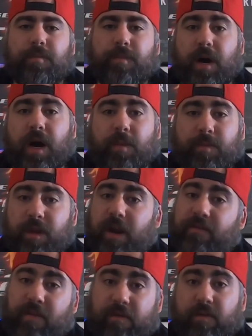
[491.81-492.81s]
bomb that
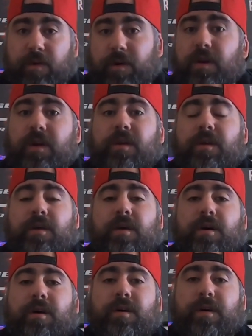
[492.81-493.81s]
I've ever
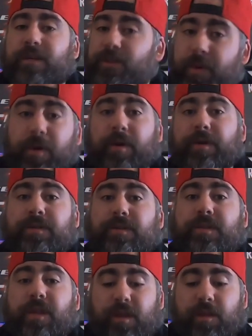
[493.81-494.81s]

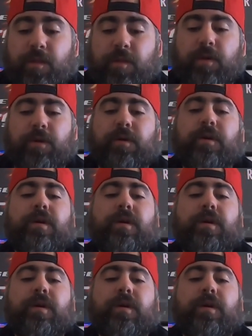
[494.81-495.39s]
experienced in the theater.